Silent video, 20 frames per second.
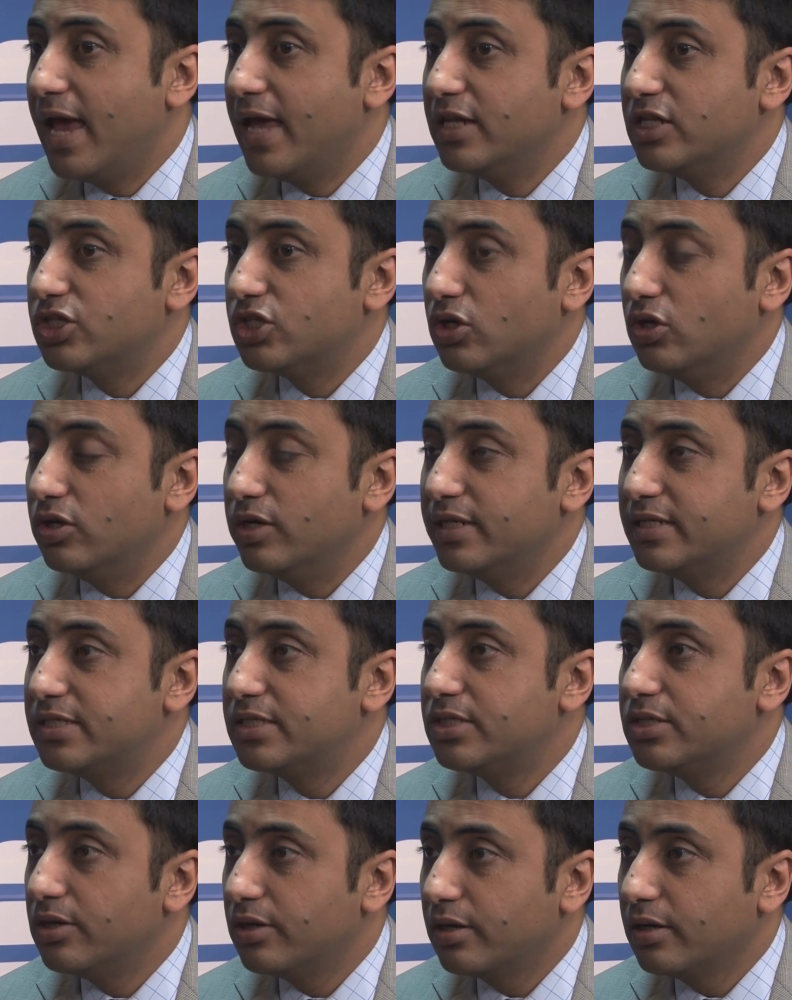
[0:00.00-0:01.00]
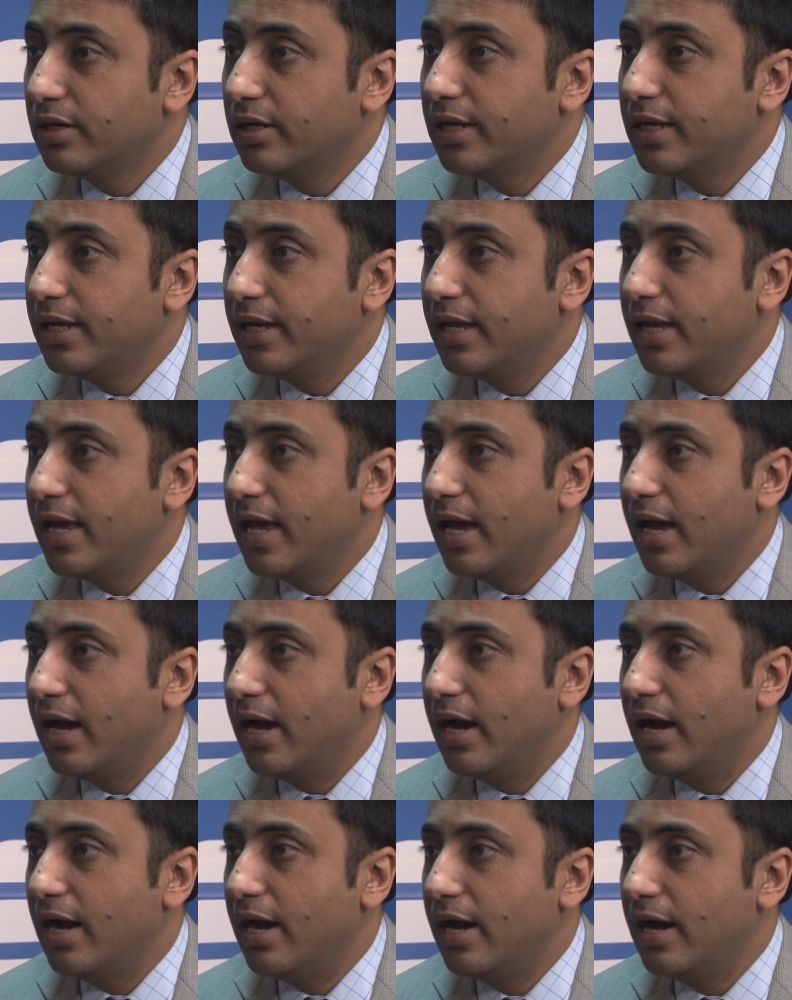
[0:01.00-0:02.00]
So it's certainly
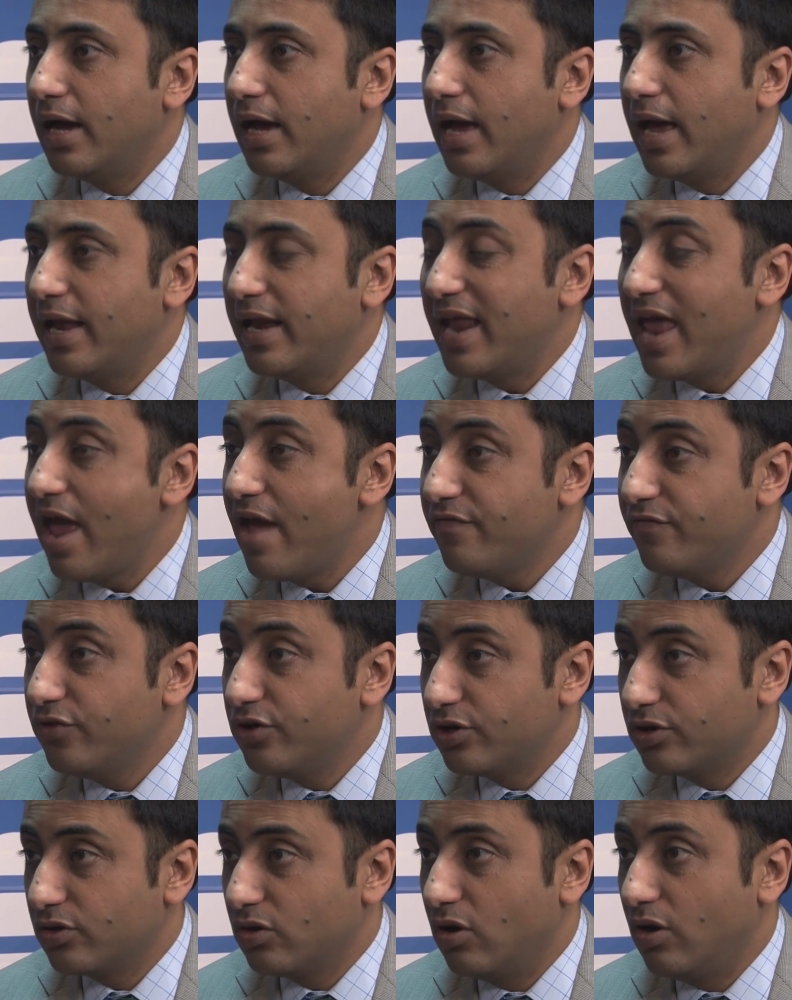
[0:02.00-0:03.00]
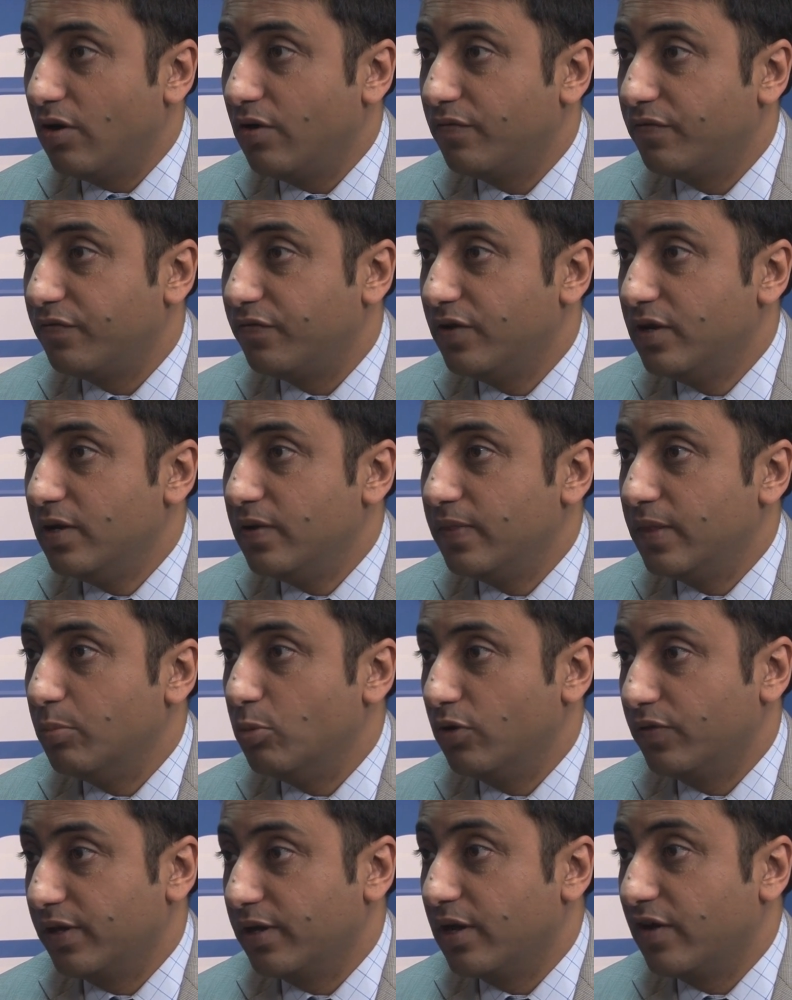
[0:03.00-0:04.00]
uh, an effort of the
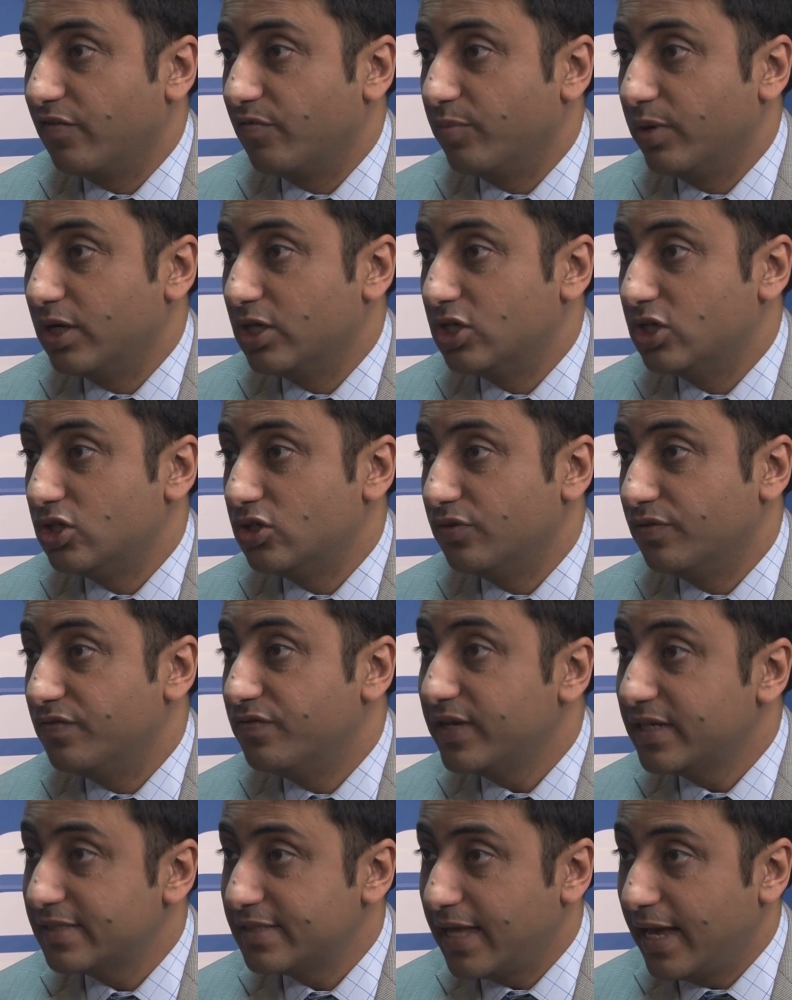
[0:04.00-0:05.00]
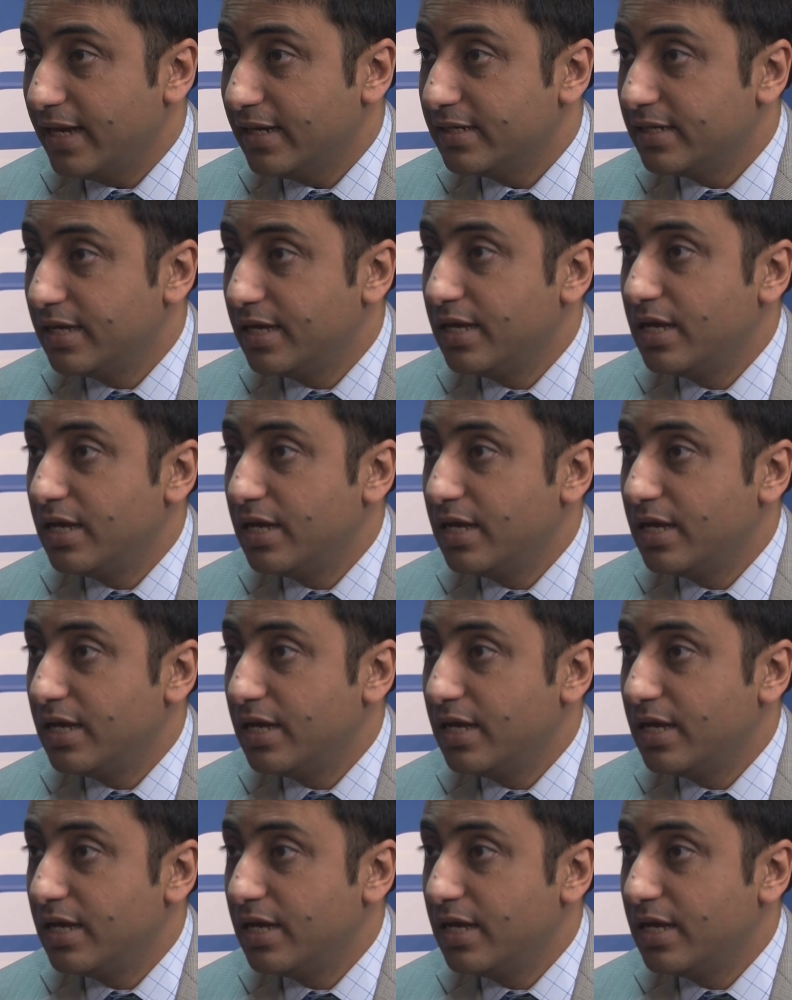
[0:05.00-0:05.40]
Modi government to fix that.